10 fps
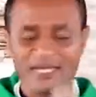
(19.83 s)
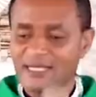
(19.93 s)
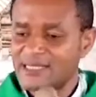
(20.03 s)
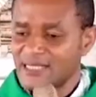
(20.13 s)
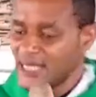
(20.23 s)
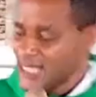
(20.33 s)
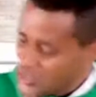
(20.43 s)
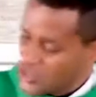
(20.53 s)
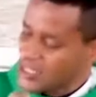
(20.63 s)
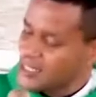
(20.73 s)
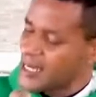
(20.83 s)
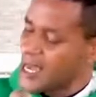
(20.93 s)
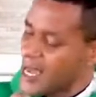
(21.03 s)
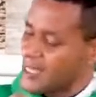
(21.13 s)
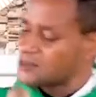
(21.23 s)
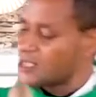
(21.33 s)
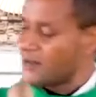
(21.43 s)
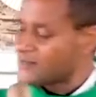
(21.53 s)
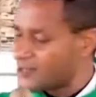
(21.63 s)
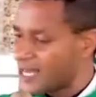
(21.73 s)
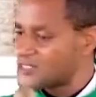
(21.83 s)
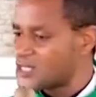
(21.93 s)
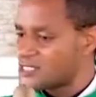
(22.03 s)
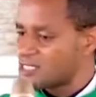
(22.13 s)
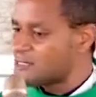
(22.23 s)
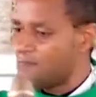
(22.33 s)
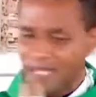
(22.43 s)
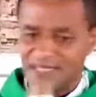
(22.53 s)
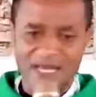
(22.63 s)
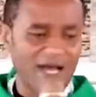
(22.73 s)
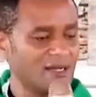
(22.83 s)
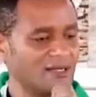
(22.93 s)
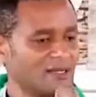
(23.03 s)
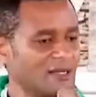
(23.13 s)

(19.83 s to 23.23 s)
the little in the hand of the righteous is better